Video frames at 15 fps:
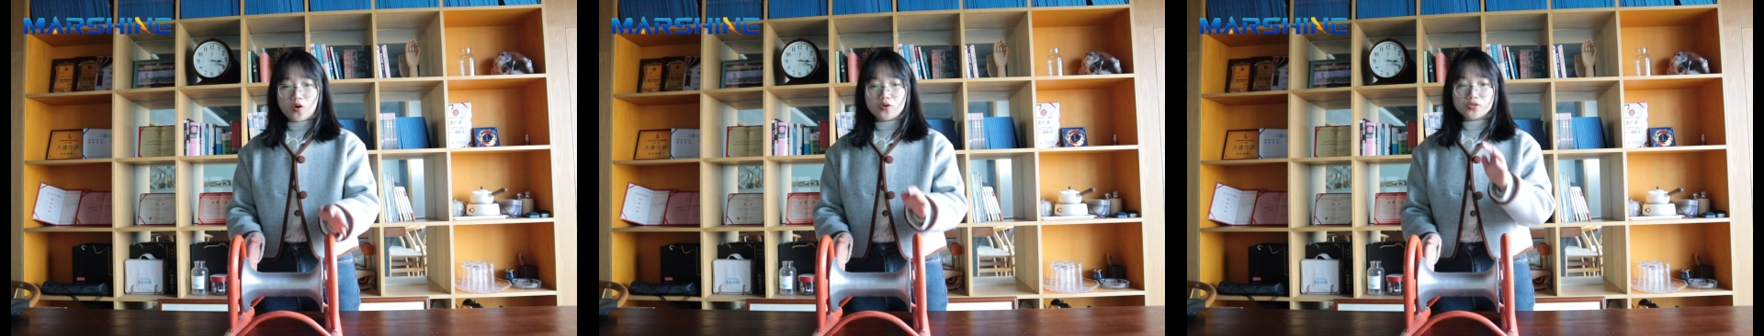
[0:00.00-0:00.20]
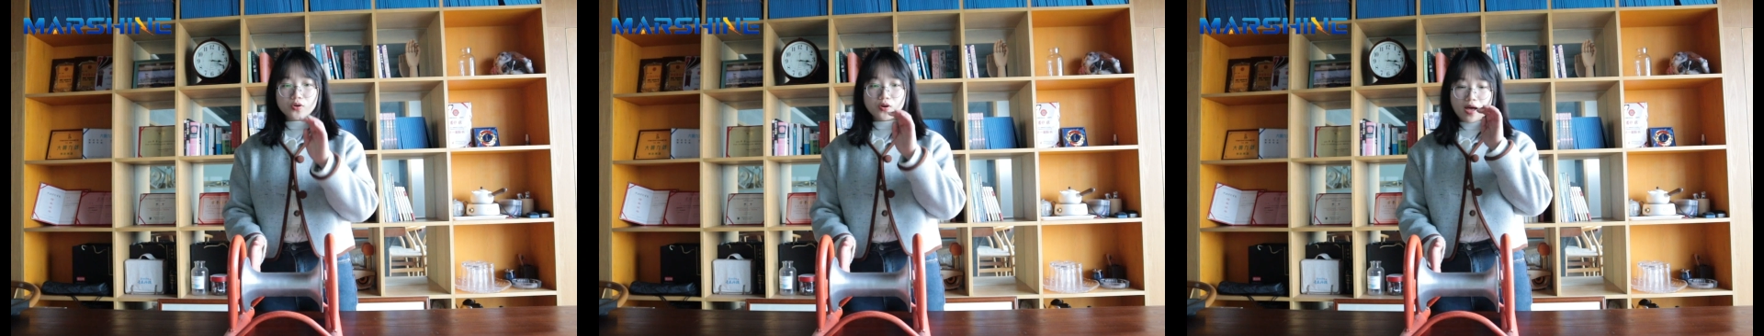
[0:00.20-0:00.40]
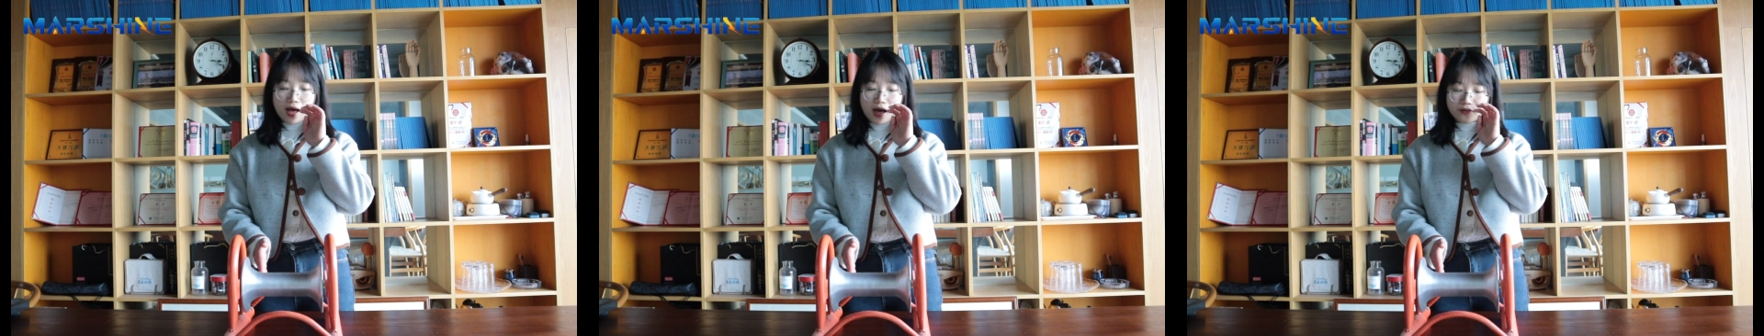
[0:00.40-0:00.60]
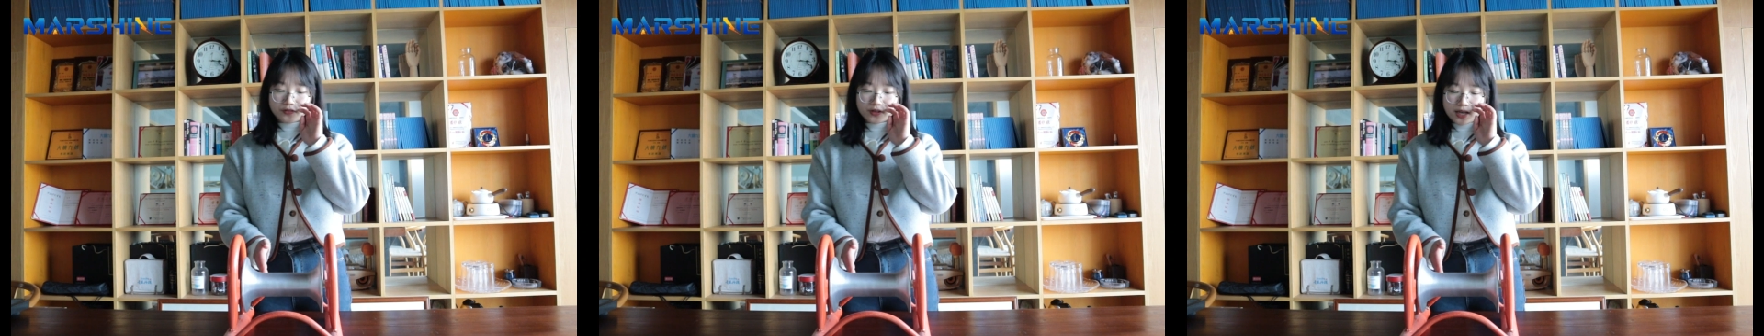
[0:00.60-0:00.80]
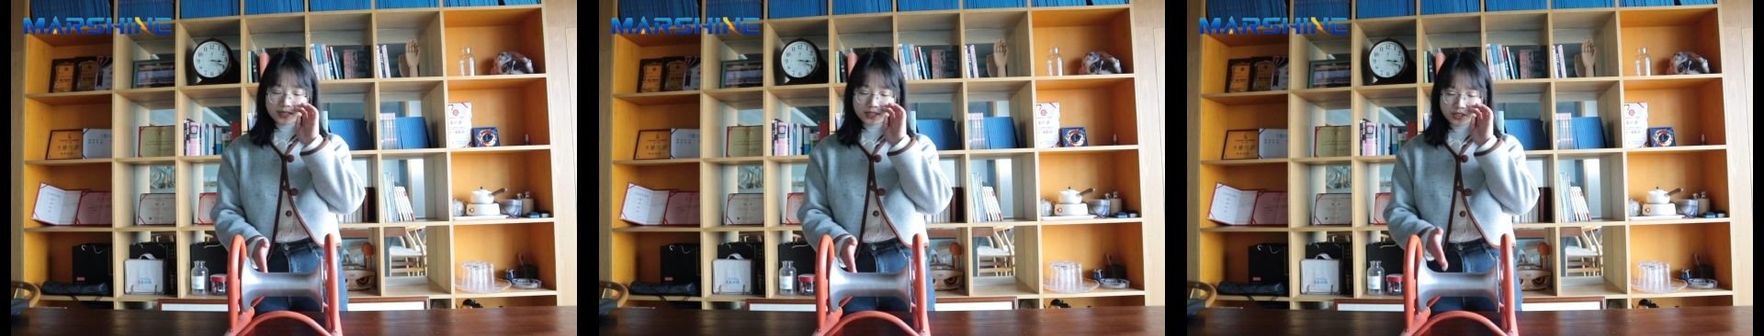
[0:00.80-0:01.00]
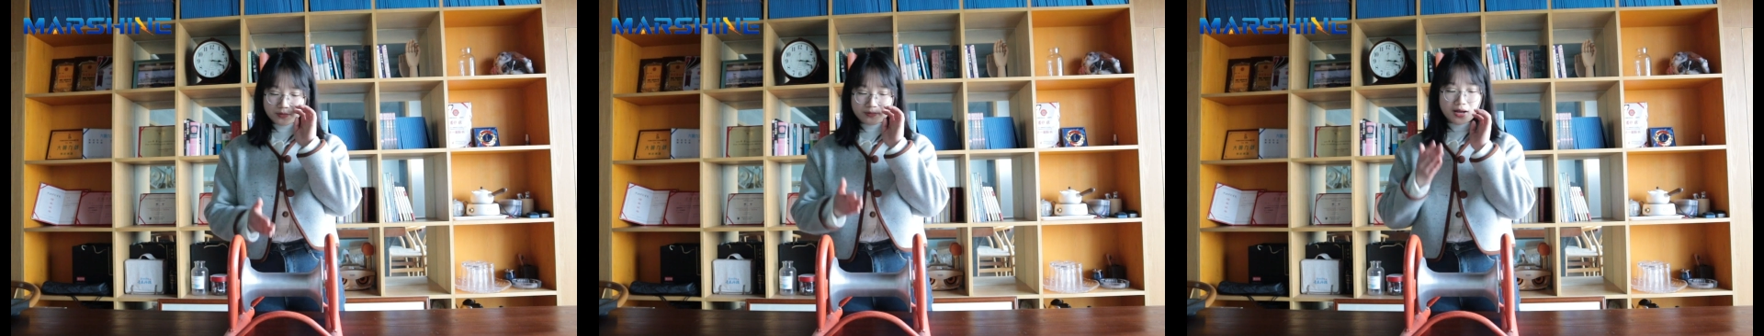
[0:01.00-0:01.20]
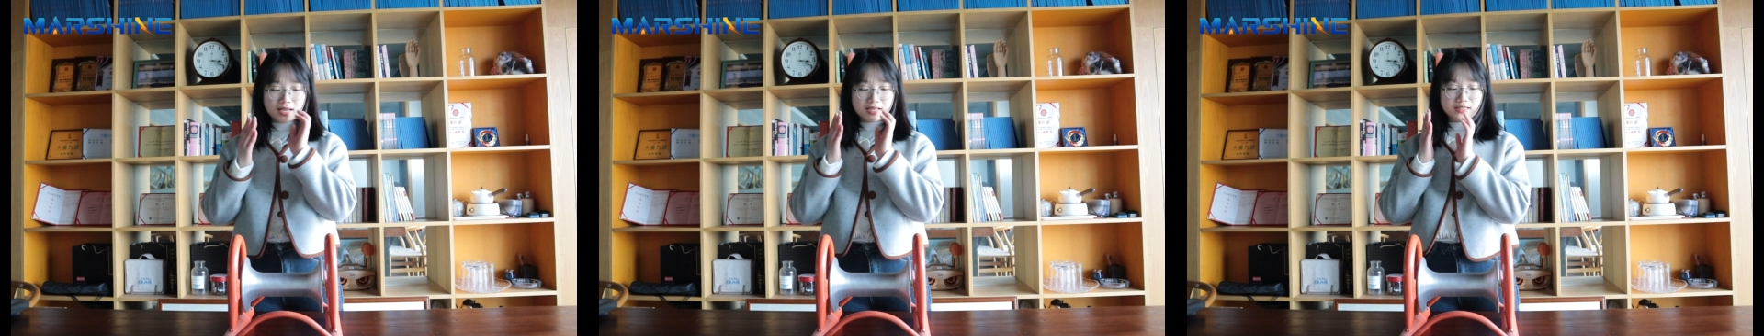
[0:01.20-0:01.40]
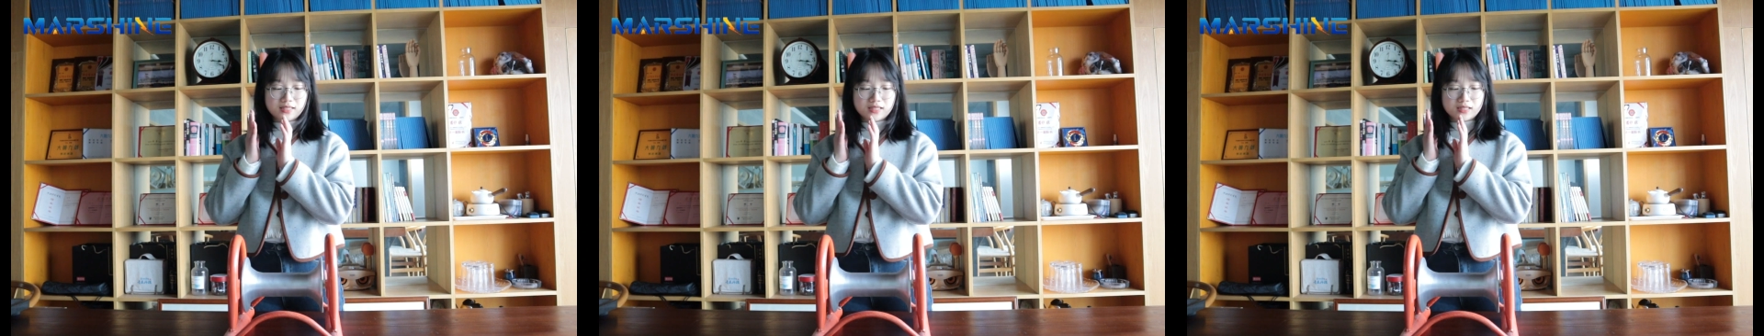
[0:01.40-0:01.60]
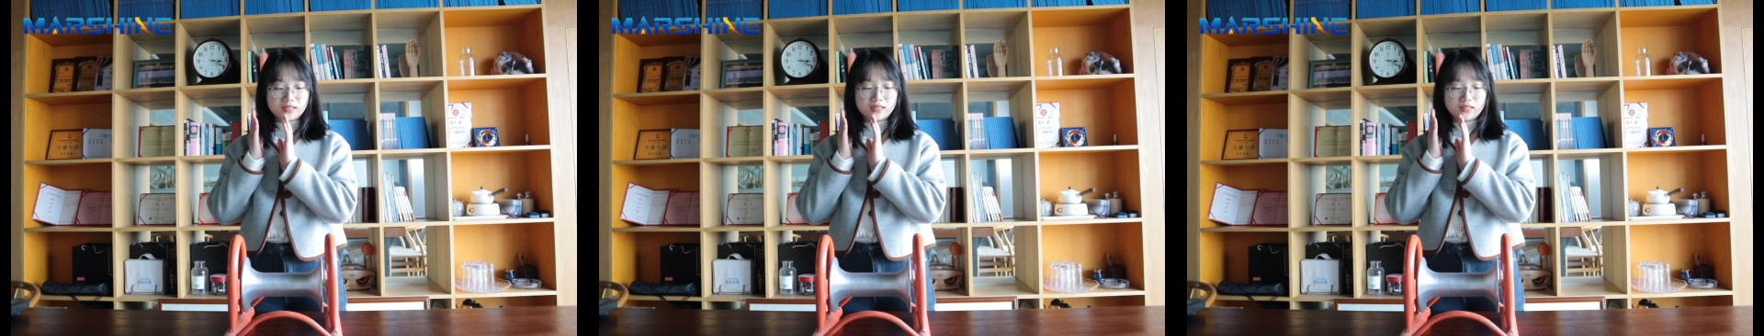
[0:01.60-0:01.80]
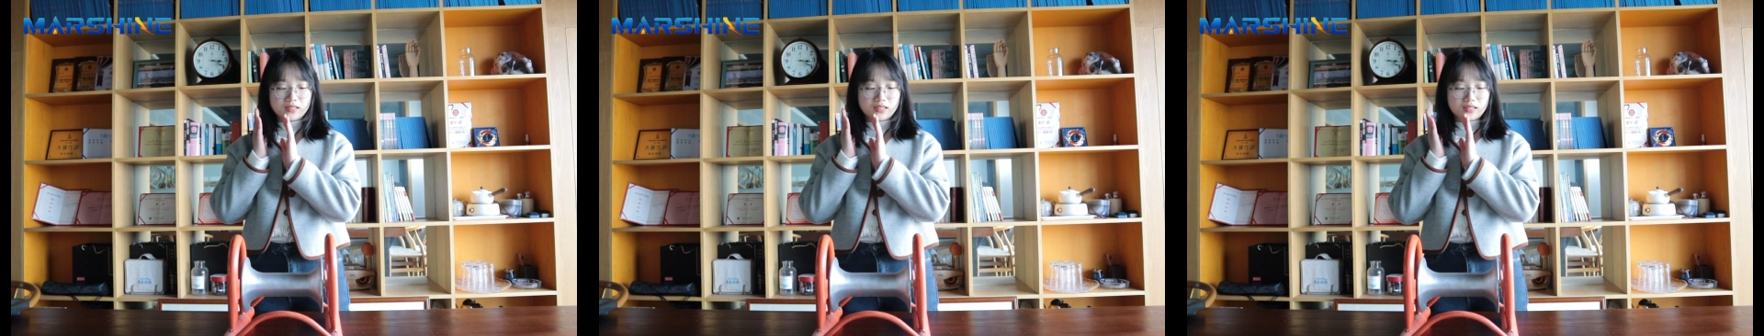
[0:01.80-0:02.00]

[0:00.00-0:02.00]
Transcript: also have customized